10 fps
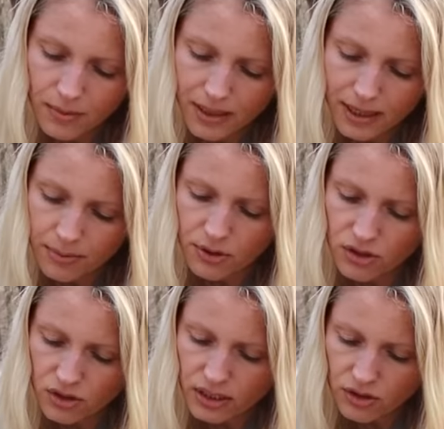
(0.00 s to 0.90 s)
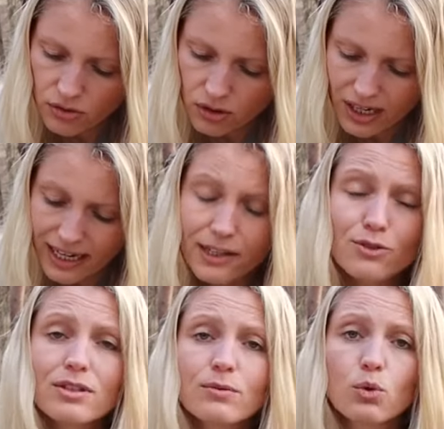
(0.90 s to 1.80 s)
but I personally do not like
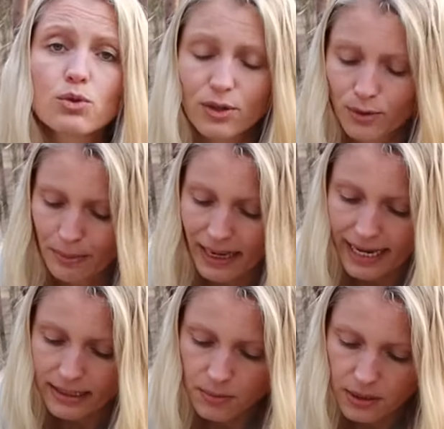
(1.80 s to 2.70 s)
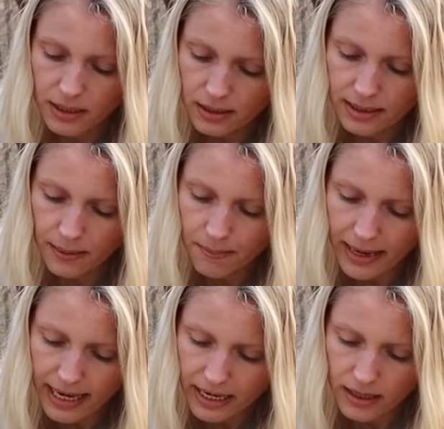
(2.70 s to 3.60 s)
using water on the blades because they
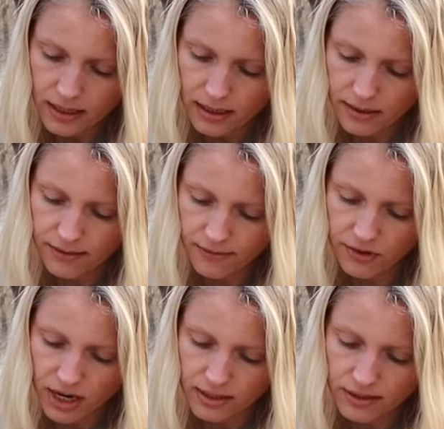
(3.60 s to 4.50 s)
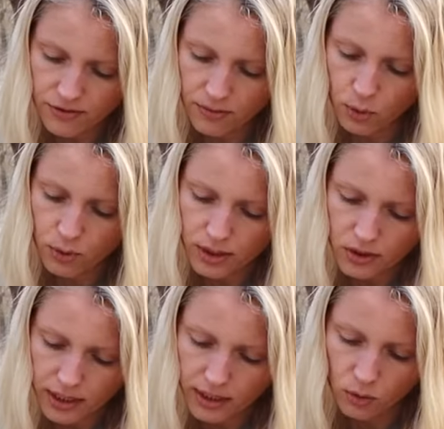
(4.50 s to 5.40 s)
may uh, rust from water,
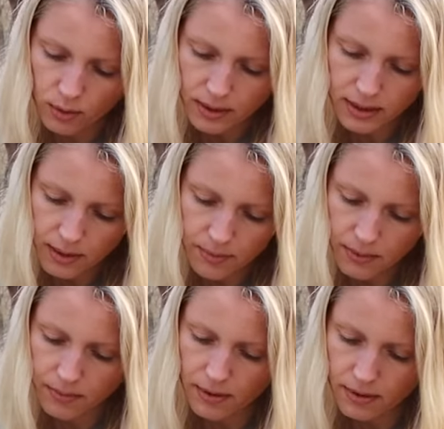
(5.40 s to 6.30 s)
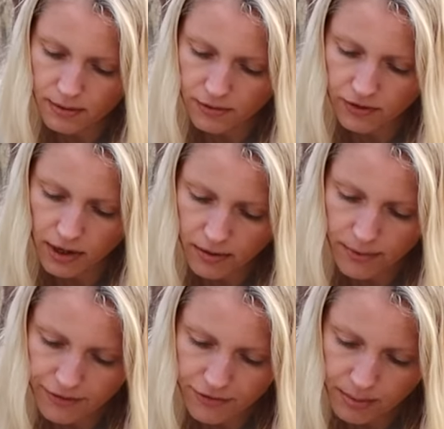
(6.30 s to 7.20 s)
so I always keep them far
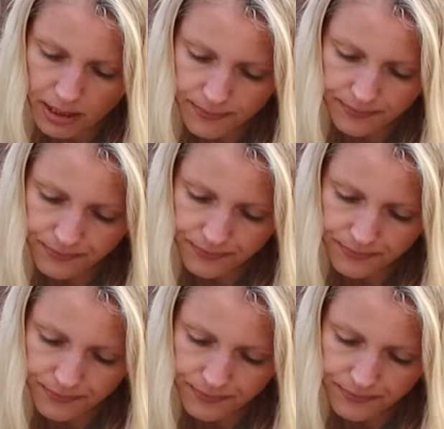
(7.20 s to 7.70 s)
away from it.